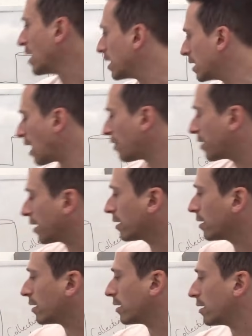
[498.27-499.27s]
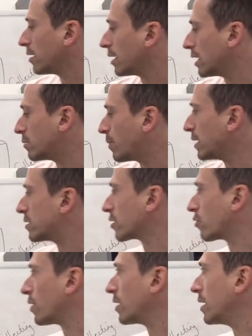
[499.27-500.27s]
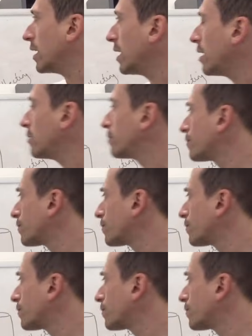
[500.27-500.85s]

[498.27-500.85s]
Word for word: Nothing is being secreted here.